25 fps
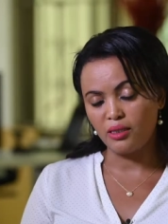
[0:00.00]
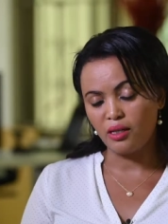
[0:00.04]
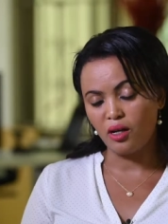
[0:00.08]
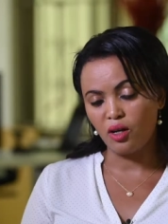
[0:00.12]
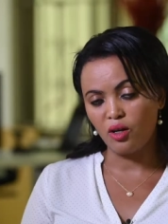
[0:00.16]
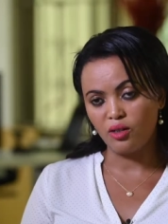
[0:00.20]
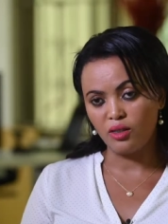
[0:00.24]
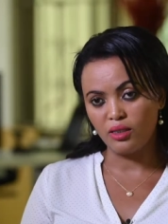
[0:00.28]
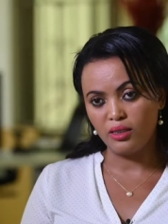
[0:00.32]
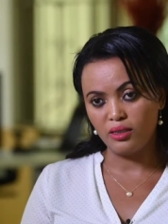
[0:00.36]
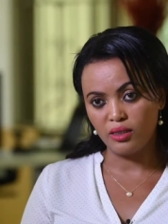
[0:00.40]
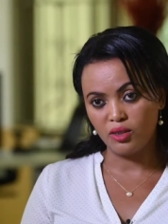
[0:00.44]
in
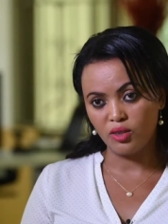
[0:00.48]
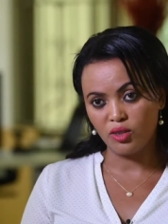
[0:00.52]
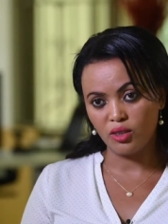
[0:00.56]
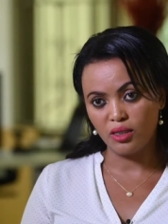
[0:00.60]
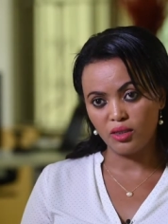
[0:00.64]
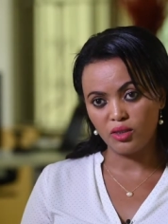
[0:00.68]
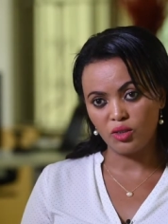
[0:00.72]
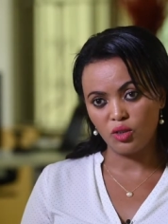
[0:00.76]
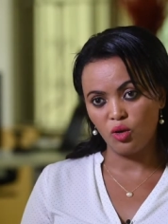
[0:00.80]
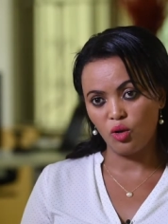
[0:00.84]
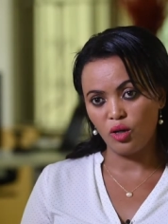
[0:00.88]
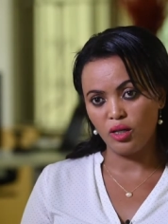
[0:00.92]
our
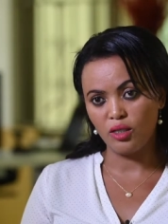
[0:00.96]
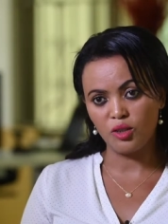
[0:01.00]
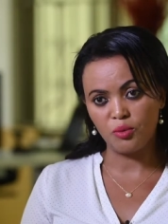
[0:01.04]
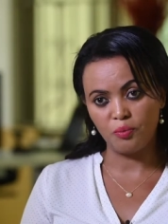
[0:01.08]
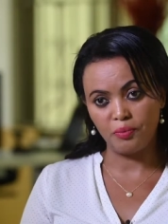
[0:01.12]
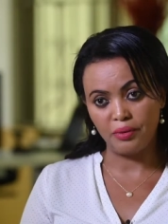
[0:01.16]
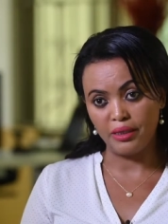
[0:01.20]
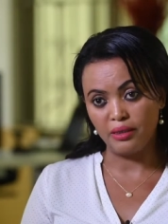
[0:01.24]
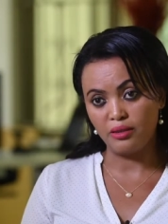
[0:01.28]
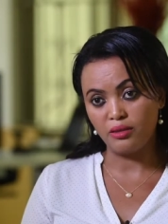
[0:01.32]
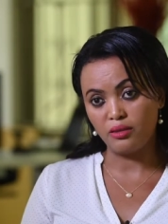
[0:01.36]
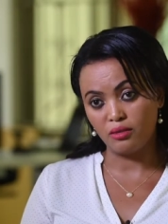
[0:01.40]
indigenous knowledge,
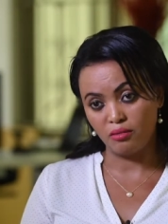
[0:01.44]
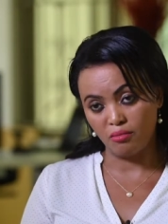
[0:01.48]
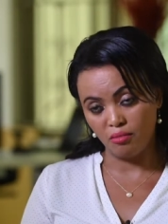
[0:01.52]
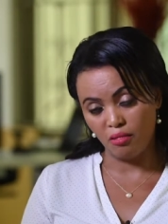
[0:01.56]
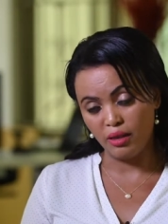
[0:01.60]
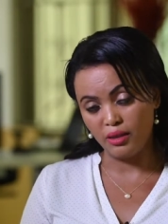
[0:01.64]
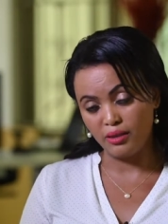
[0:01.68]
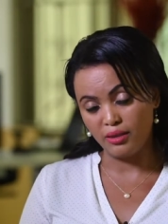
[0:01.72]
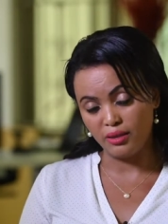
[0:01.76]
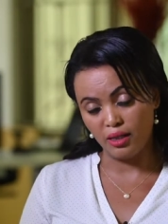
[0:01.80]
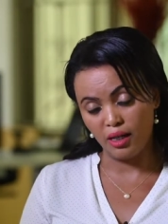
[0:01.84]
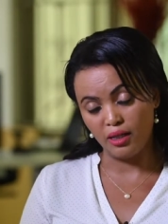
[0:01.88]
be it
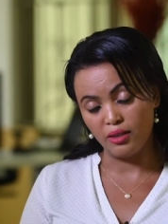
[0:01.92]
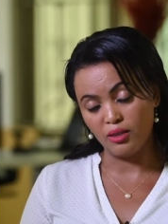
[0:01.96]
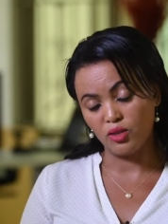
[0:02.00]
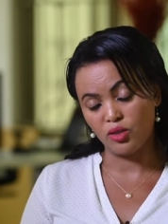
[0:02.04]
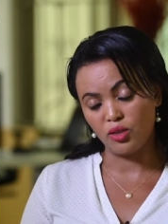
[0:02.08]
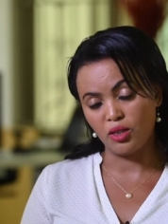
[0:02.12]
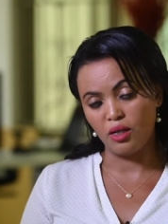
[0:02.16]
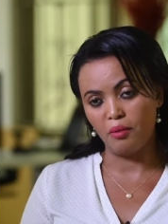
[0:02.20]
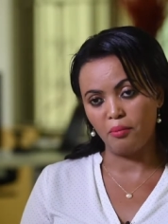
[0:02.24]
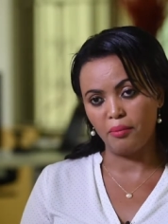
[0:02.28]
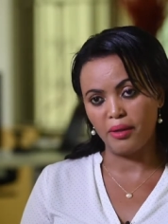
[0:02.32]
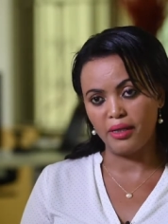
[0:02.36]
in
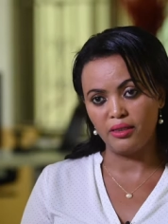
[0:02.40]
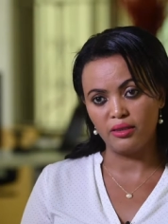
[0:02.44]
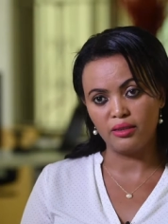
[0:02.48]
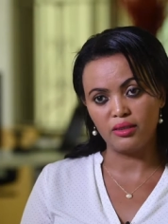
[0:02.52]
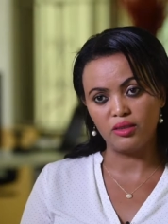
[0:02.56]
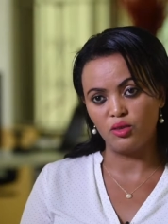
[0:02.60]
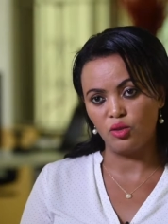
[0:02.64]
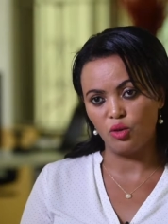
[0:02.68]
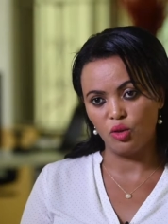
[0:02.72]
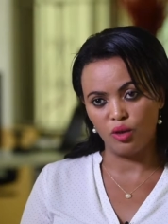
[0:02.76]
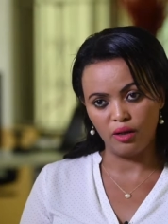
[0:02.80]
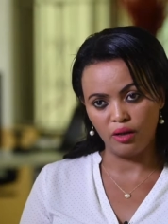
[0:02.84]
traditional
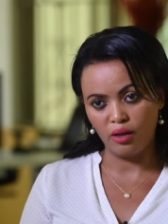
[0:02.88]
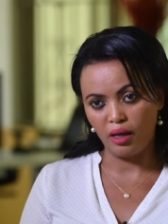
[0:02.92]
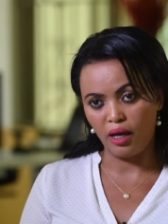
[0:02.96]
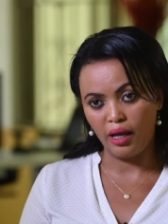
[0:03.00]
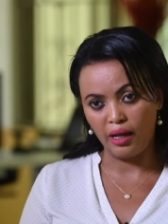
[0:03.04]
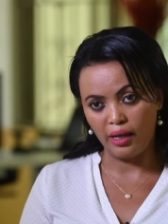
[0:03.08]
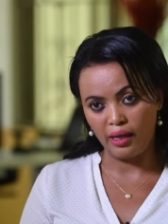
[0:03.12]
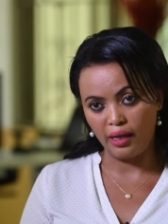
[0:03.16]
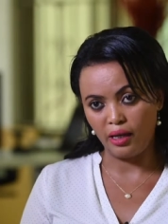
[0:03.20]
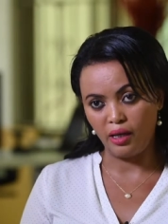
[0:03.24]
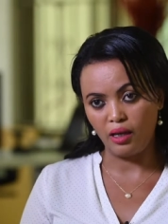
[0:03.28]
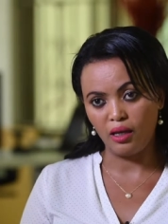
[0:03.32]
medicine or
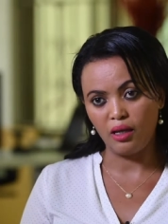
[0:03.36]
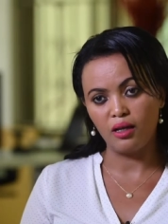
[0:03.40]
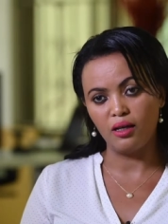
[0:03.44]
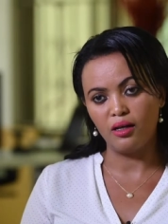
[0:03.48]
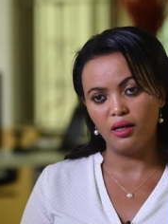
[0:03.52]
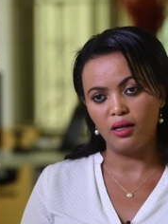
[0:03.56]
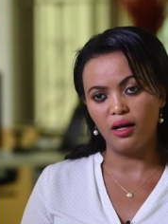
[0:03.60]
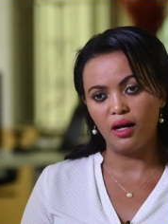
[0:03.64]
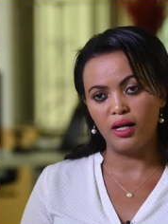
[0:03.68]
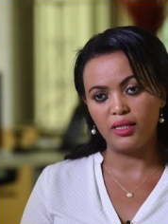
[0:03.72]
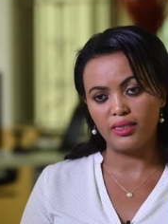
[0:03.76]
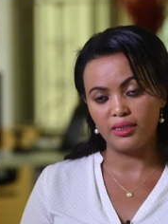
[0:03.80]
any
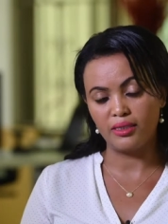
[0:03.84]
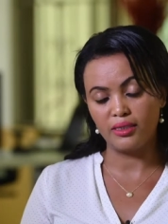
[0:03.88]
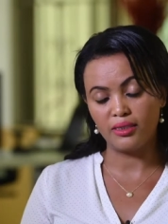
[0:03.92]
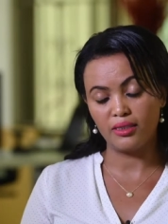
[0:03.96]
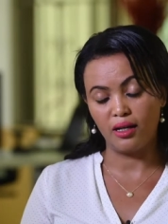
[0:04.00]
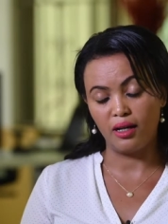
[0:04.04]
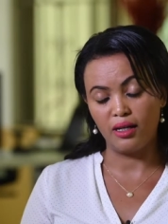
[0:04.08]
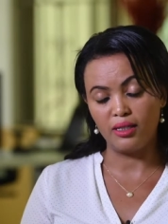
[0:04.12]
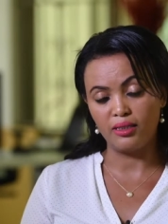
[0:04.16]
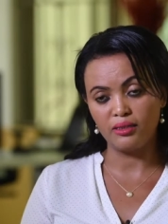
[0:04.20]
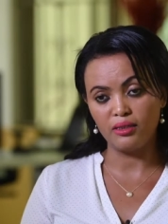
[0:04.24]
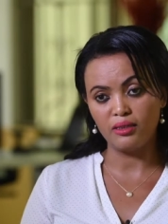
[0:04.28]
other
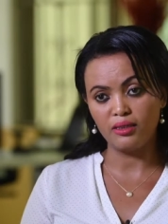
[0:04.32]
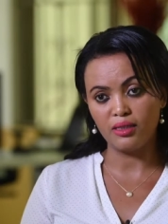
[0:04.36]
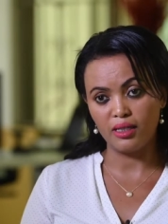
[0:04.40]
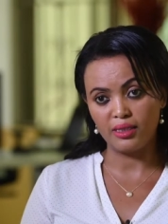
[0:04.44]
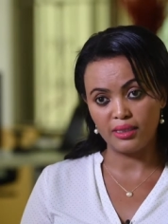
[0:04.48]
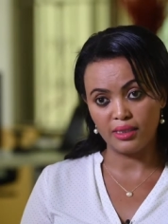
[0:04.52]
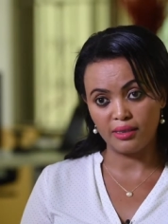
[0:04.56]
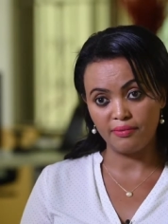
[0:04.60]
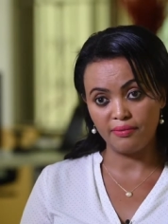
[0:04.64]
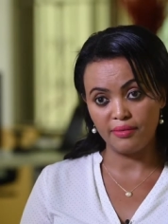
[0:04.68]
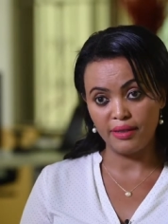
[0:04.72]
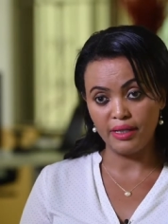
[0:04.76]
sciences,
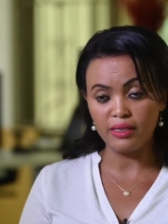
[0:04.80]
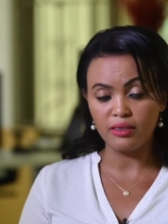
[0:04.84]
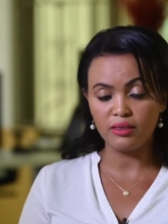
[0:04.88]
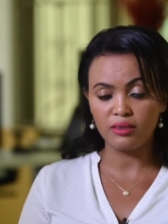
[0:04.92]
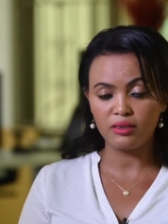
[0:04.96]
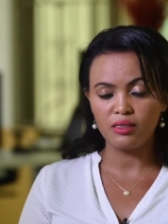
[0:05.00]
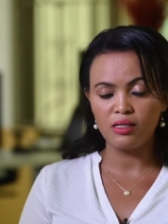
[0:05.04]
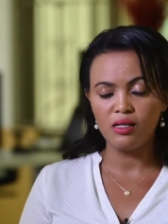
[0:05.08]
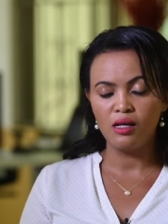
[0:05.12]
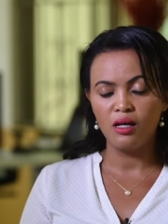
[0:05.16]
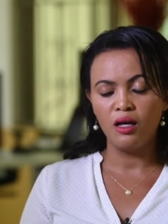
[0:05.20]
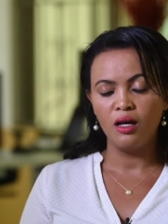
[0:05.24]
other
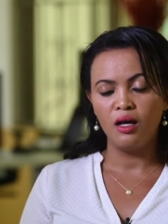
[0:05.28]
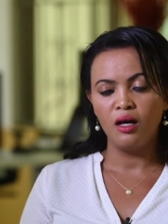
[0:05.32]
fields.